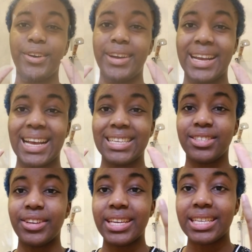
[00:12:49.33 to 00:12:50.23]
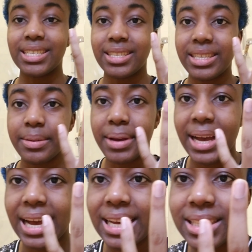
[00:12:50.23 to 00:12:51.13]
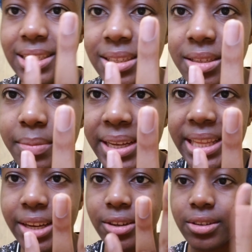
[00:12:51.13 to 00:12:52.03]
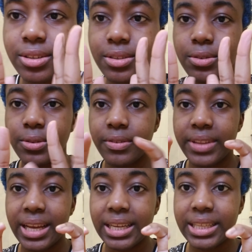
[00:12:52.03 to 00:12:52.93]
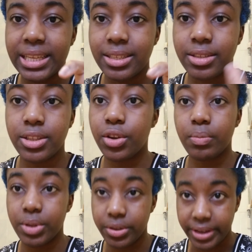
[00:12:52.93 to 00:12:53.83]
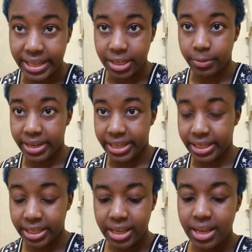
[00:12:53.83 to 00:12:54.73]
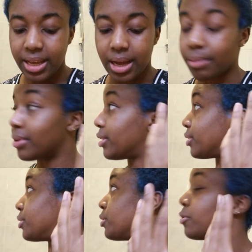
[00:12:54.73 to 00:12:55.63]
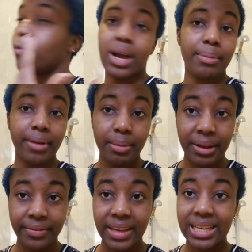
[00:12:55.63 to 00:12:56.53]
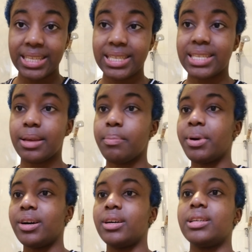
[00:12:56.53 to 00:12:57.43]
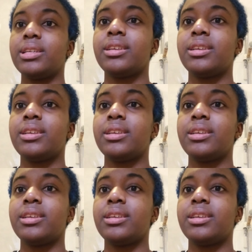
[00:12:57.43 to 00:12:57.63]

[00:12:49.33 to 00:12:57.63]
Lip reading: Alright guys, so you can see my hands, my nails, all of that. There's no blue anywhere. I'm gonna wipe around my face, but